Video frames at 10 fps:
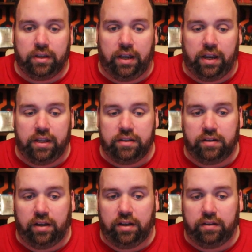And
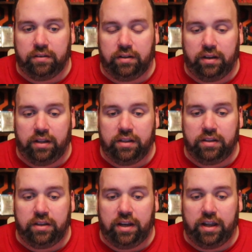
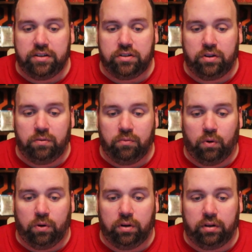then they had two
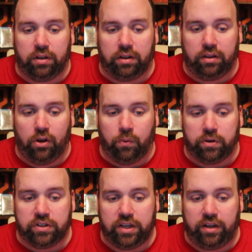more
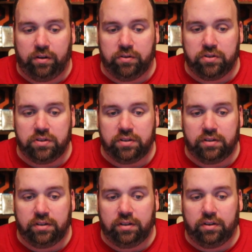lower tiers,
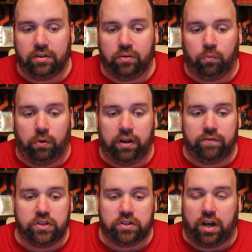one
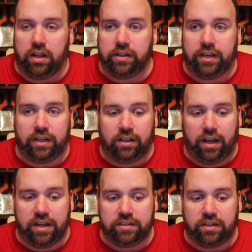of just holiday
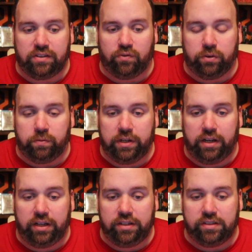classics for
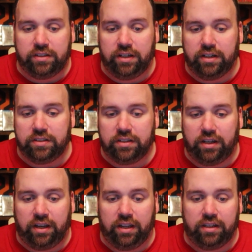$3.96,
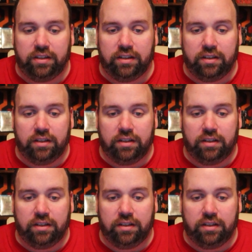and